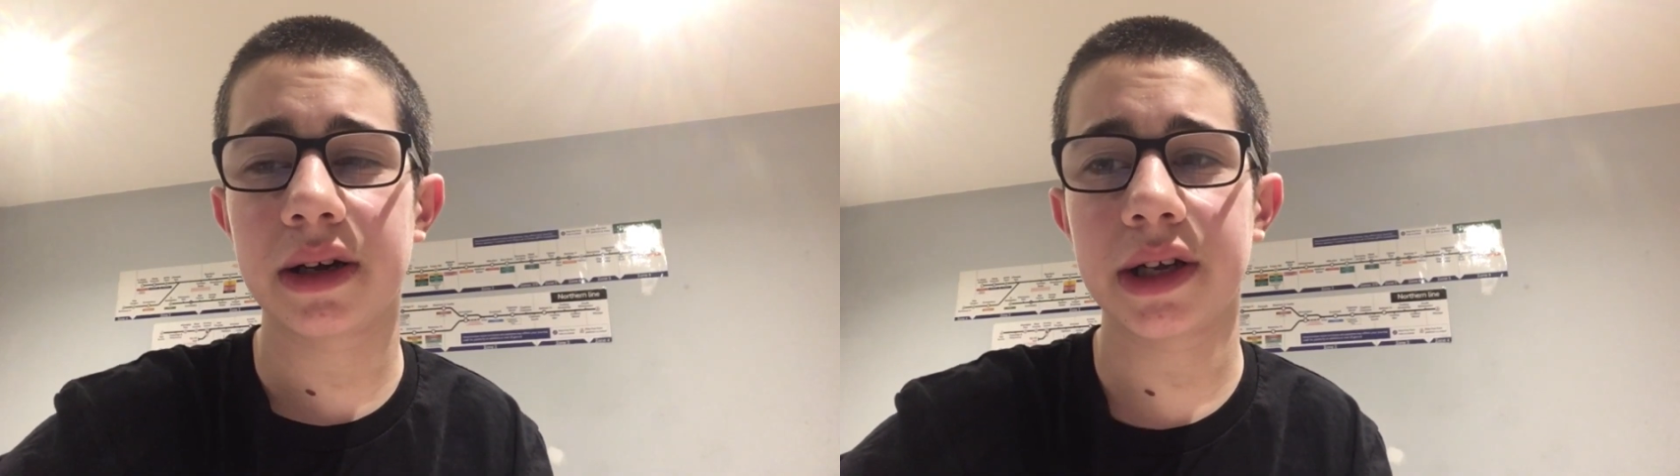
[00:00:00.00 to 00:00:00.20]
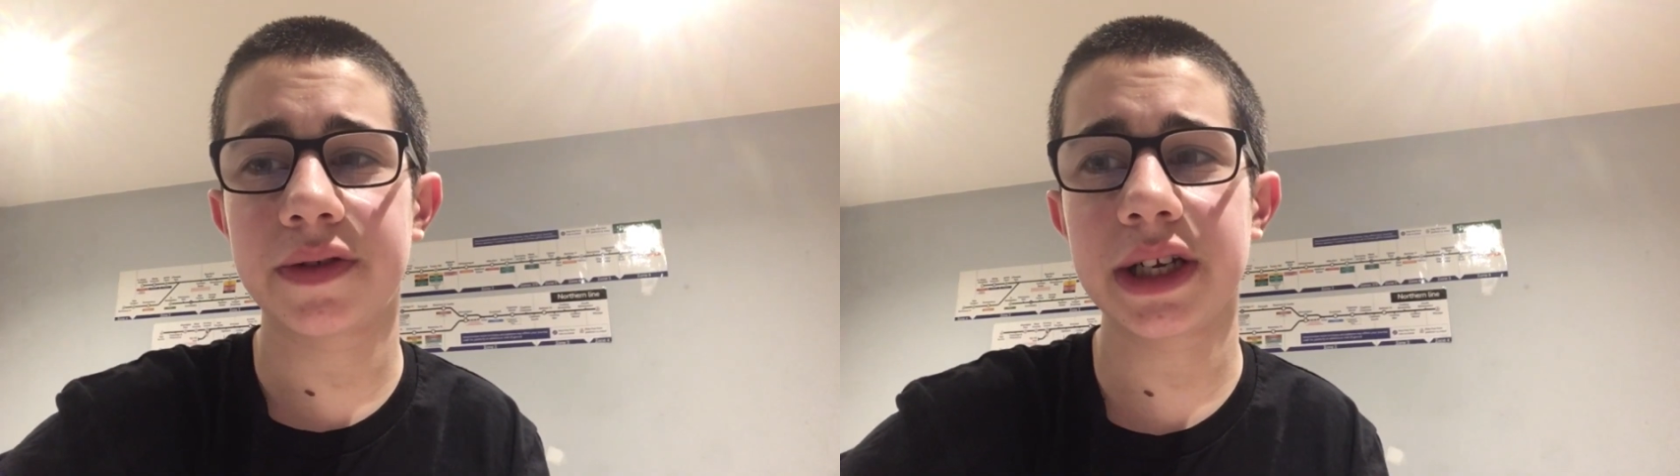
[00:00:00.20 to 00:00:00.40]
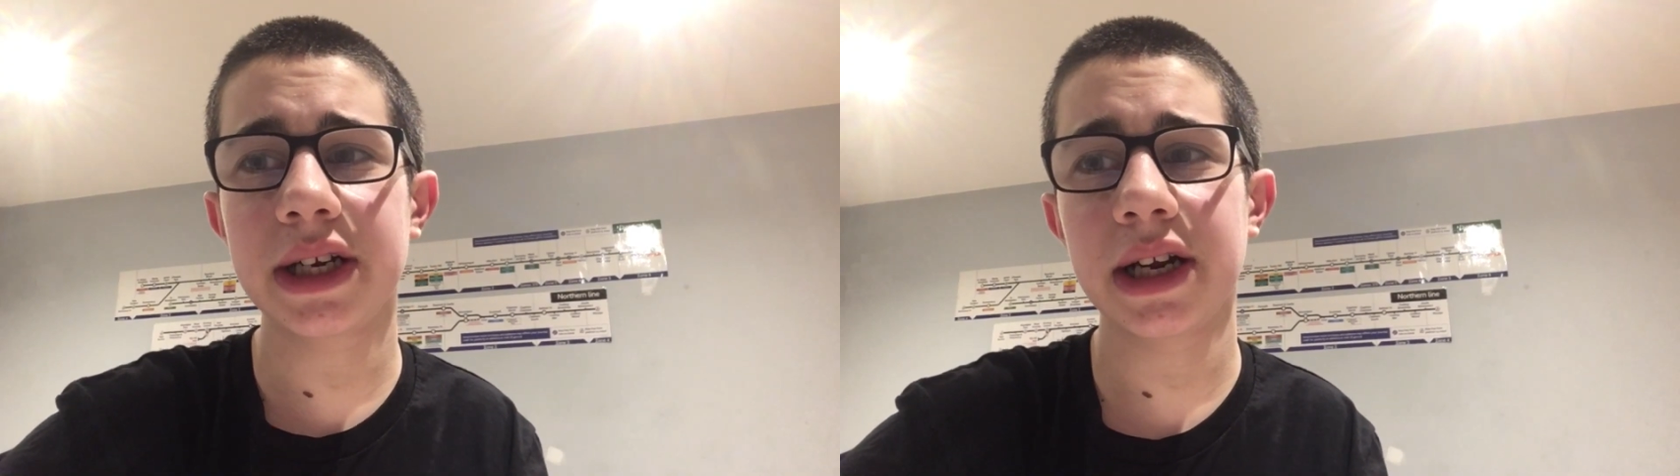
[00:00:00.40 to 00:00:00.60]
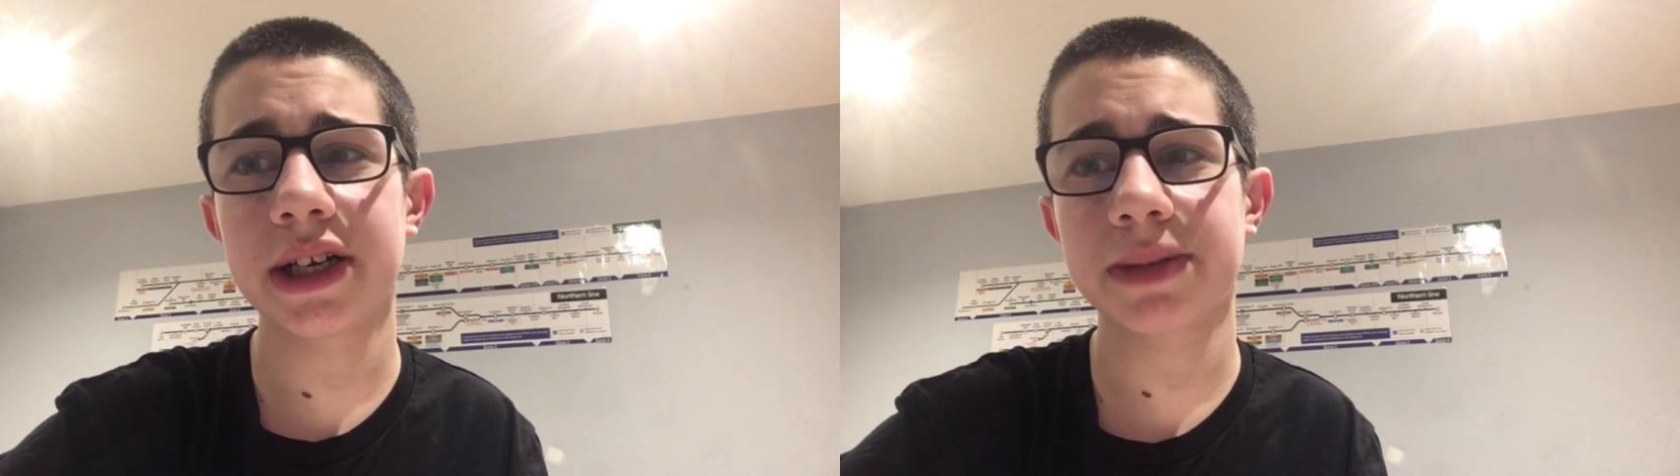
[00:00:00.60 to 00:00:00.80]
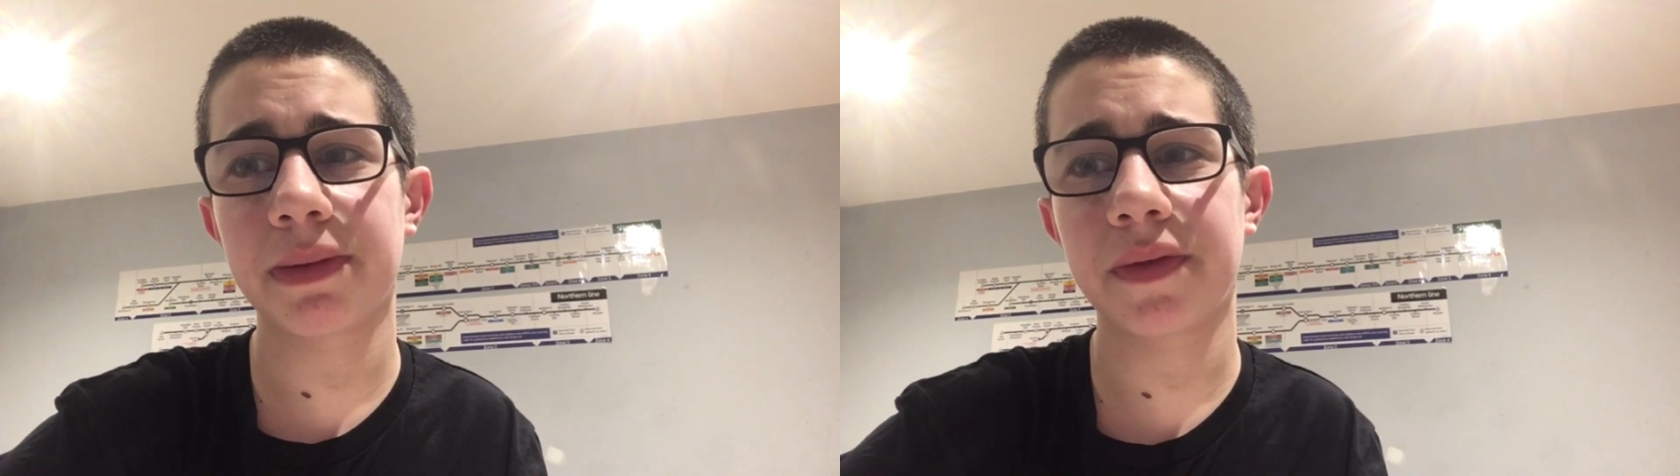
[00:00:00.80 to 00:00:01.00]

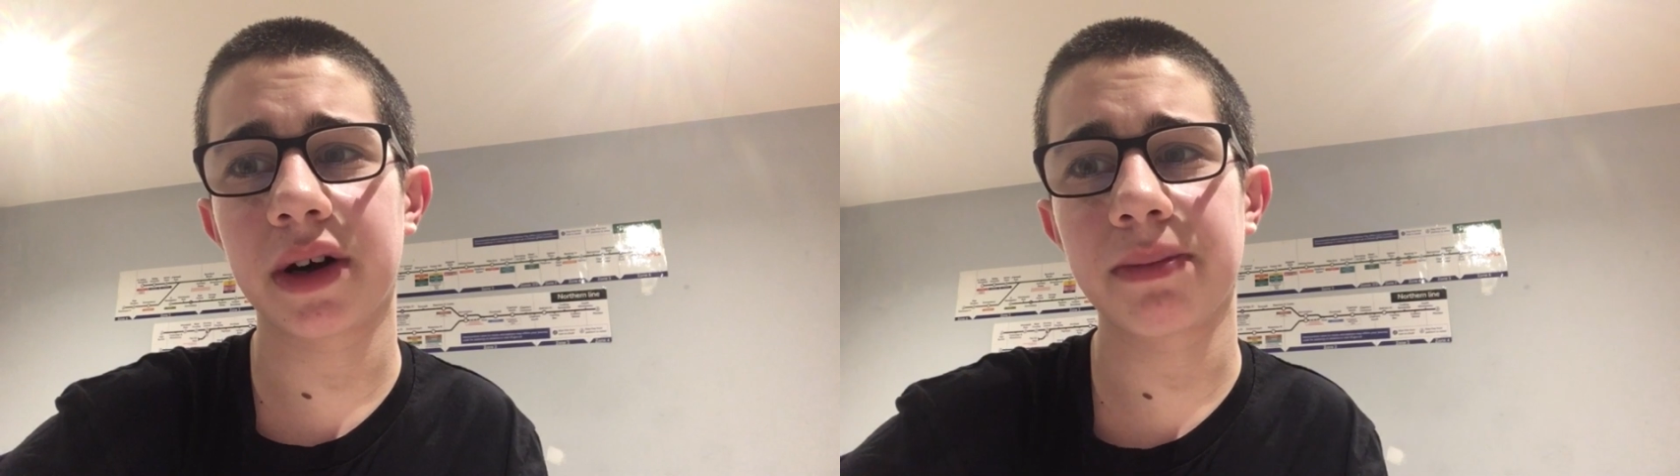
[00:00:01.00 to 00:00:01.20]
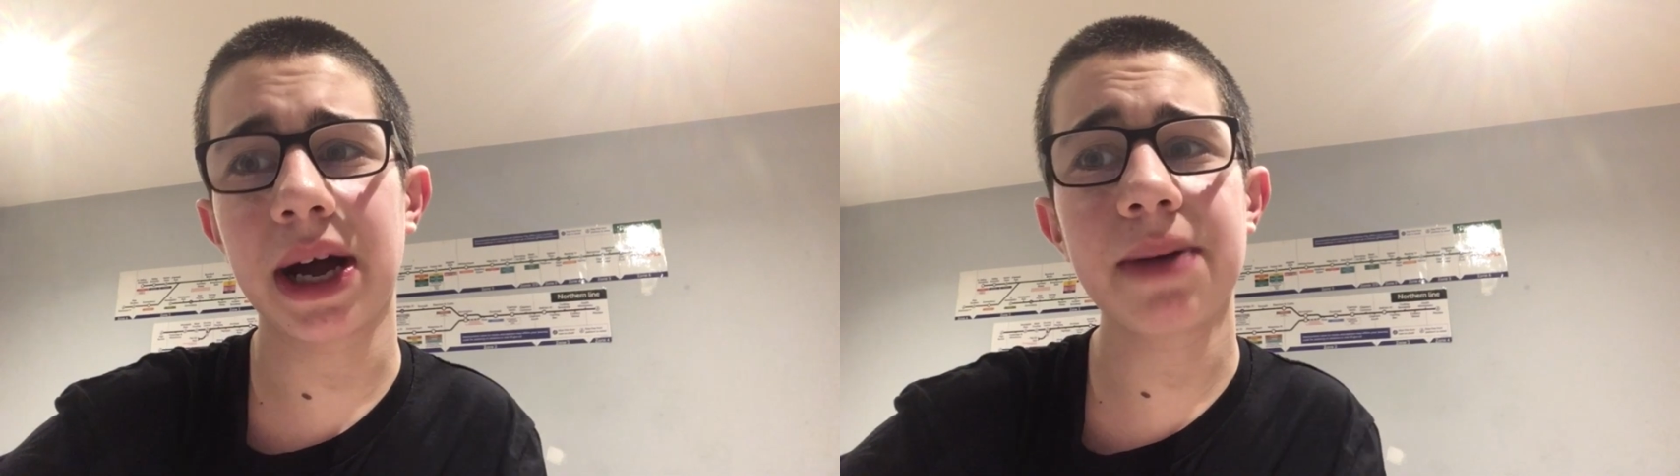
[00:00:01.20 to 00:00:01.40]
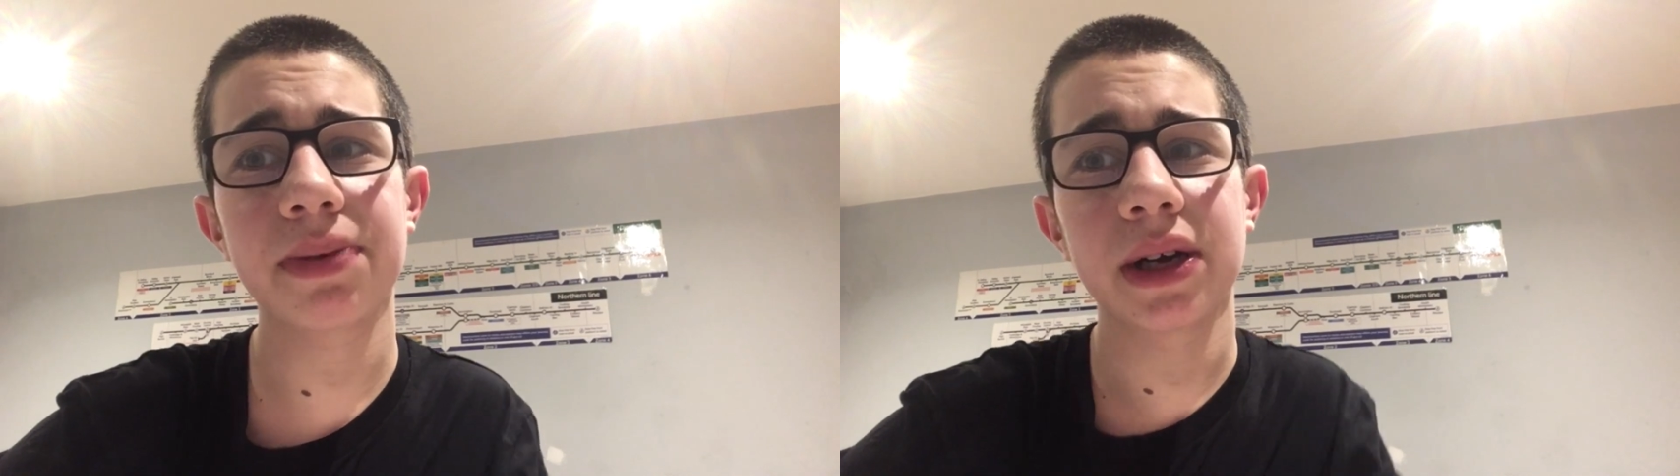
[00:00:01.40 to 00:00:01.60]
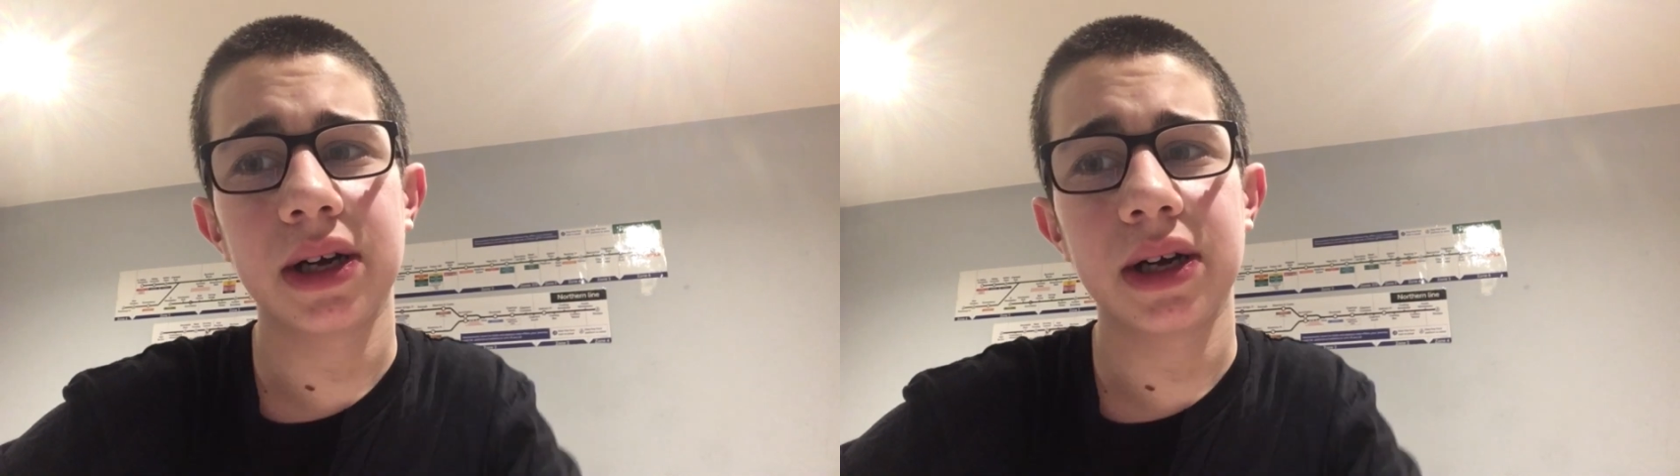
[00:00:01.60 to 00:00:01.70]
Elizabeth Line map.